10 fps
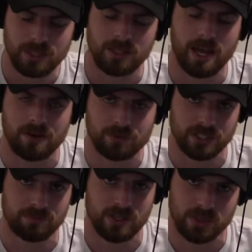after
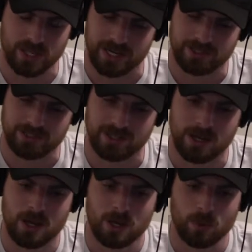giving thanks,
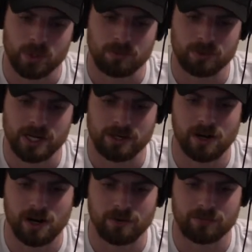we
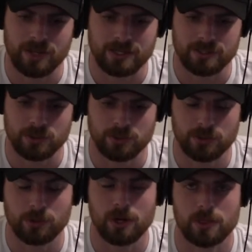break off
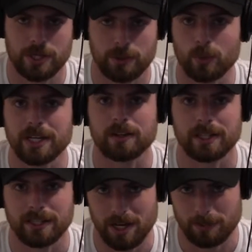into the
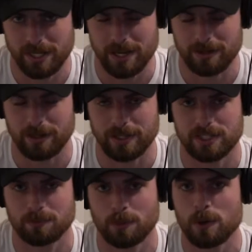weekly update. Now,
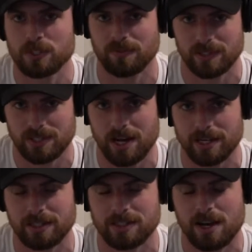this is most of the
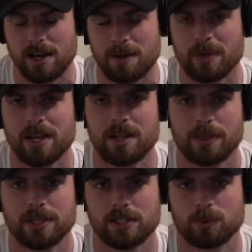talking time.
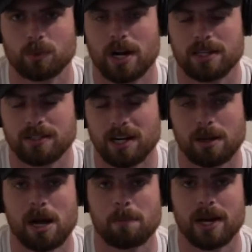This is where I talk
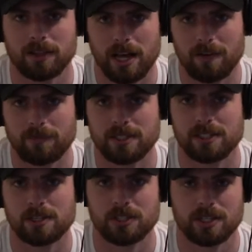about my life,
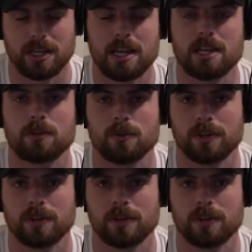essentially, any new